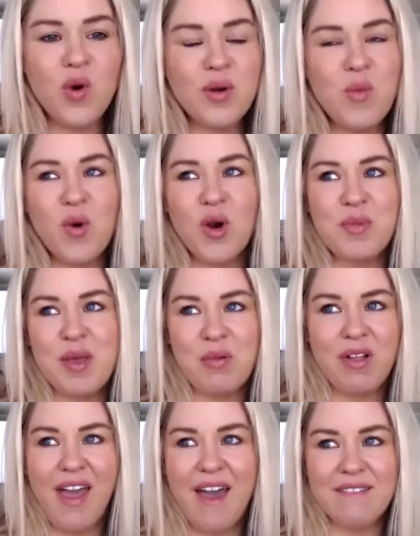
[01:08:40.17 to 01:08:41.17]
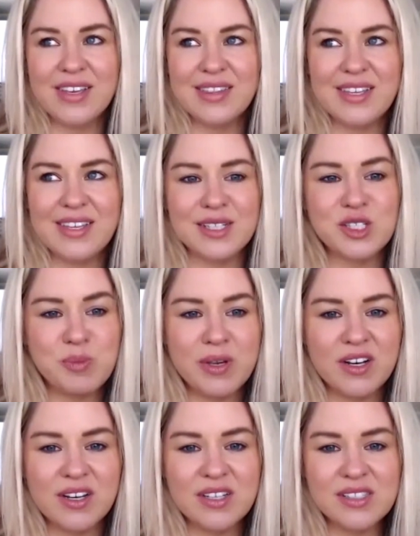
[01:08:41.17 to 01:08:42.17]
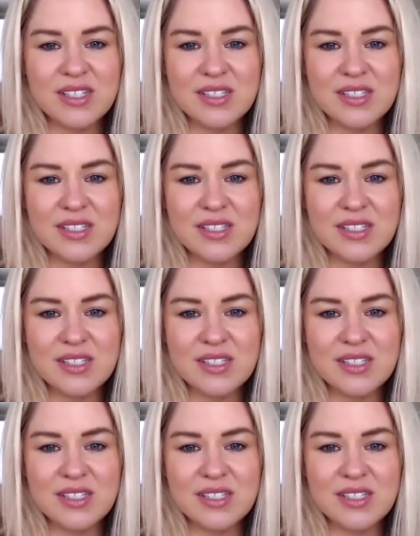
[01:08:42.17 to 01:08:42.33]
and more people having these experiences.